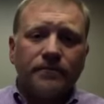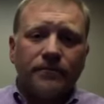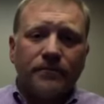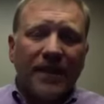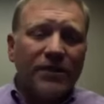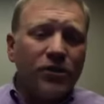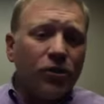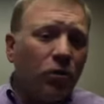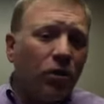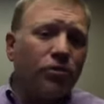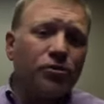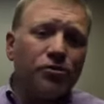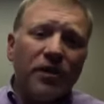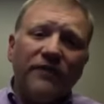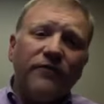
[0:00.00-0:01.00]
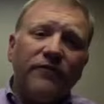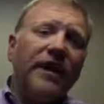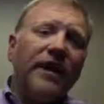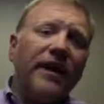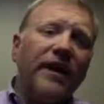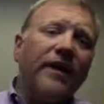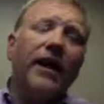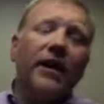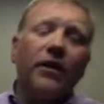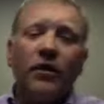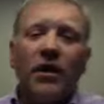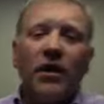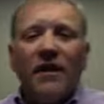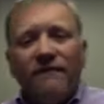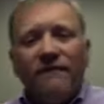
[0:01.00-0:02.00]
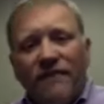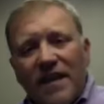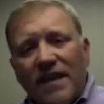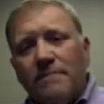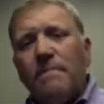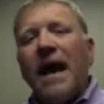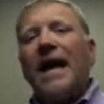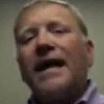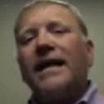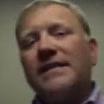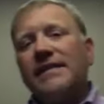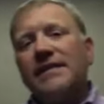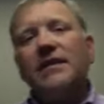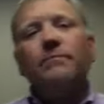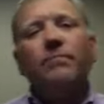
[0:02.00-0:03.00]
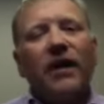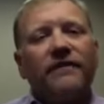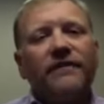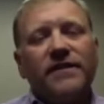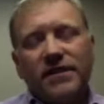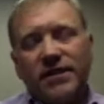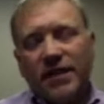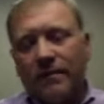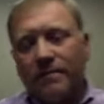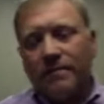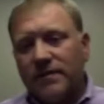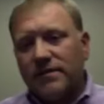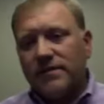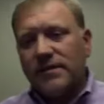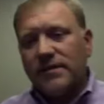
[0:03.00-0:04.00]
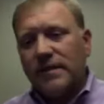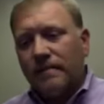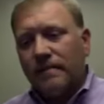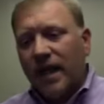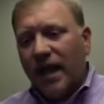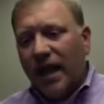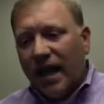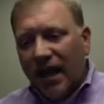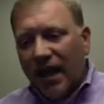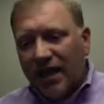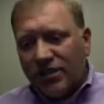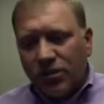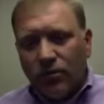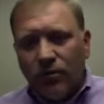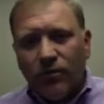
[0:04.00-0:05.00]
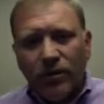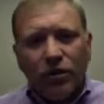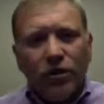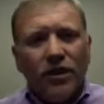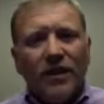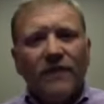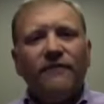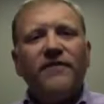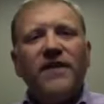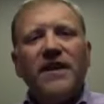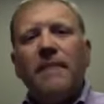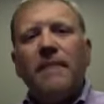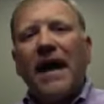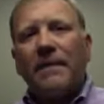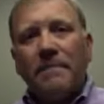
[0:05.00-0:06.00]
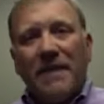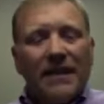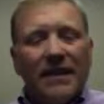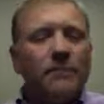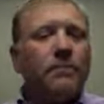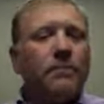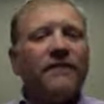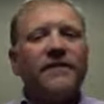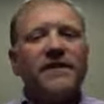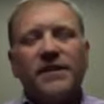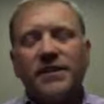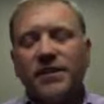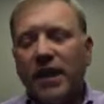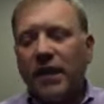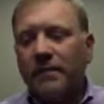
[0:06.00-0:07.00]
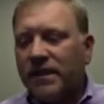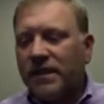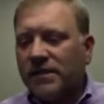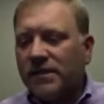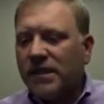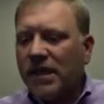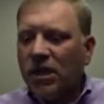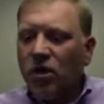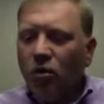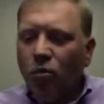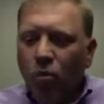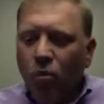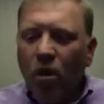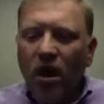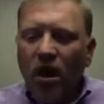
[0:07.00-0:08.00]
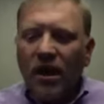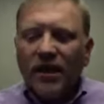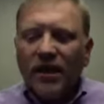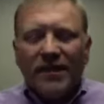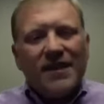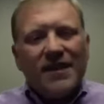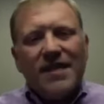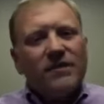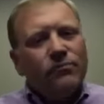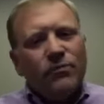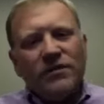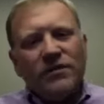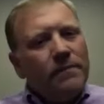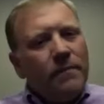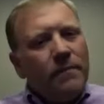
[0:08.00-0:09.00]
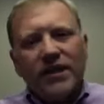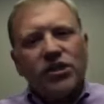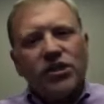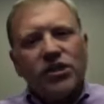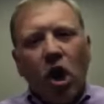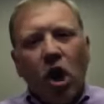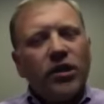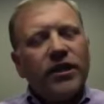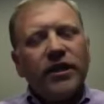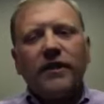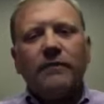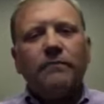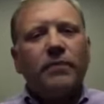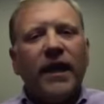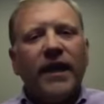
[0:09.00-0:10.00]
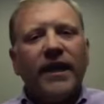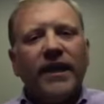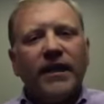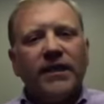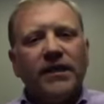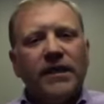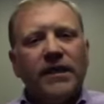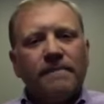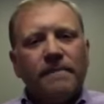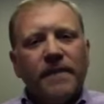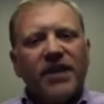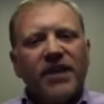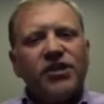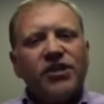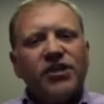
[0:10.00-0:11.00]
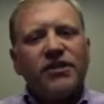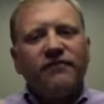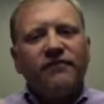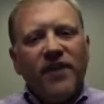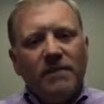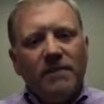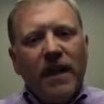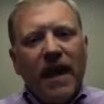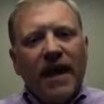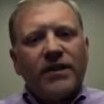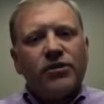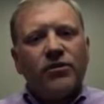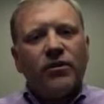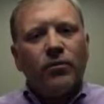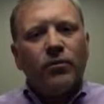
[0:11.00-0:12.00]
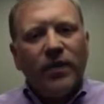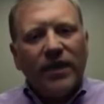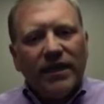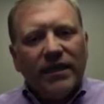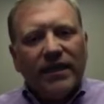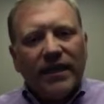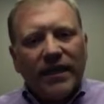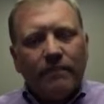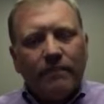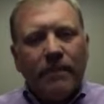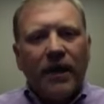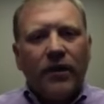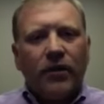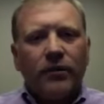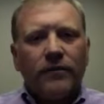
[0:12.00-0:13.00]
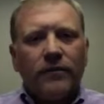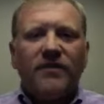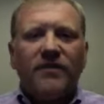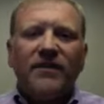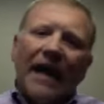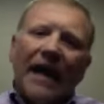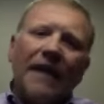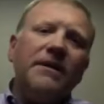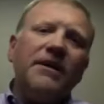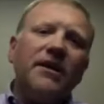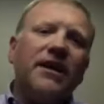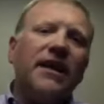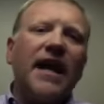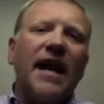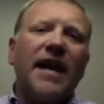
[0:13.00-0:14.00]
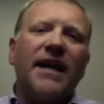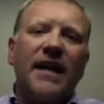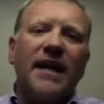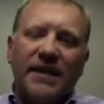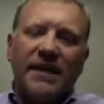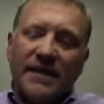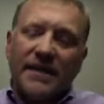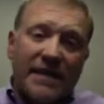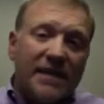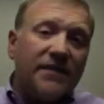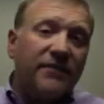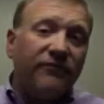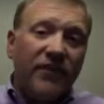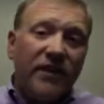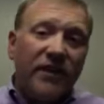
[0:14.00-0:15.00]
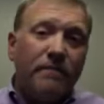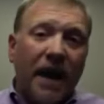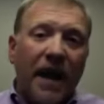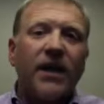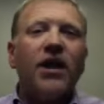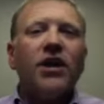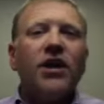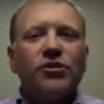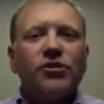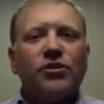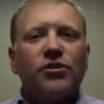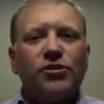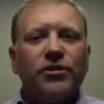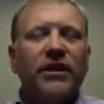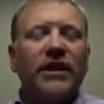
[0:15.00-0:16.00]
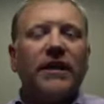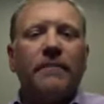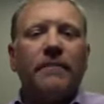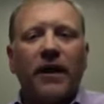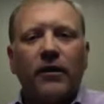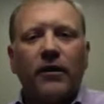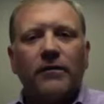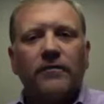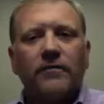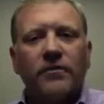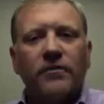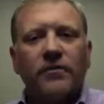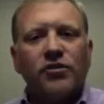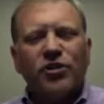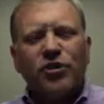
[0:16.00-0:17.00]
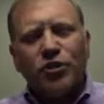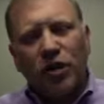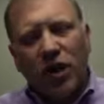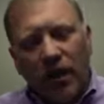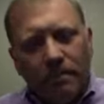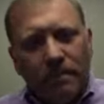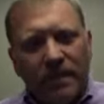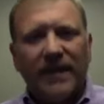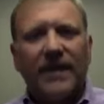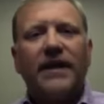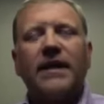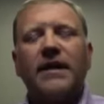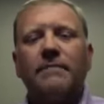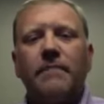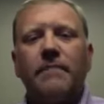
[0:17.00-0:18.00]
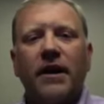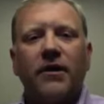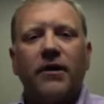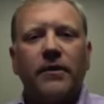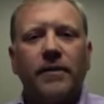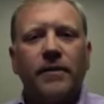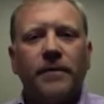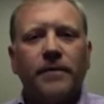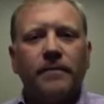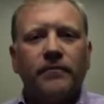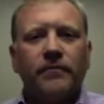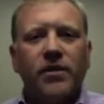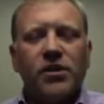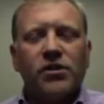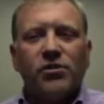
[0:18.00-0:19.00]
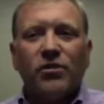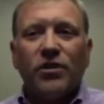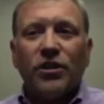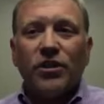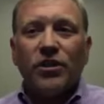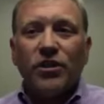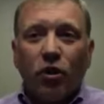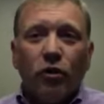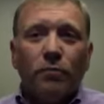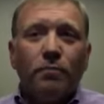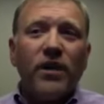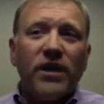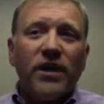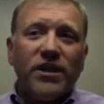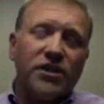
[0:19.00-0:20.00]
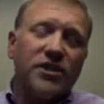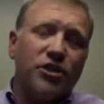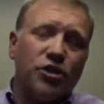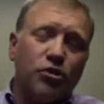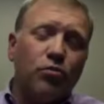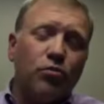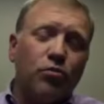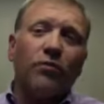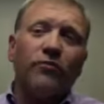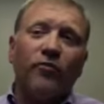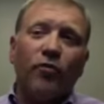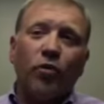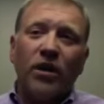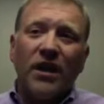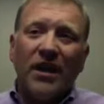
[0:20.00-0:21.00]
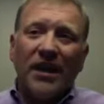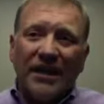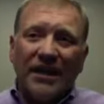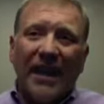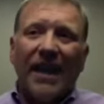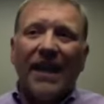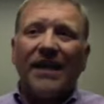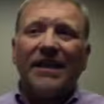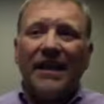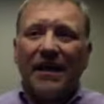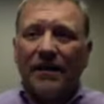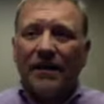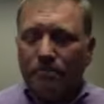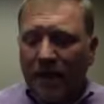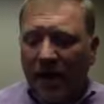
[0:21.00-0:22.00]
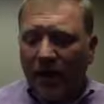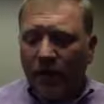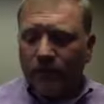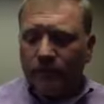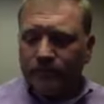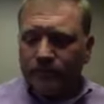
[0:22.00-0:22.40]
That's a quote straight from Gary Keller. Feedback is the breakfast of champions. And so when we're looking at feedback being the breakfast of champions, when somebody's calling and complaining, it's just feedback so that we can get better. You've got to be looking at it is feedback so that you can get better, so that your company can get better, so that the corporation that you work for can get better.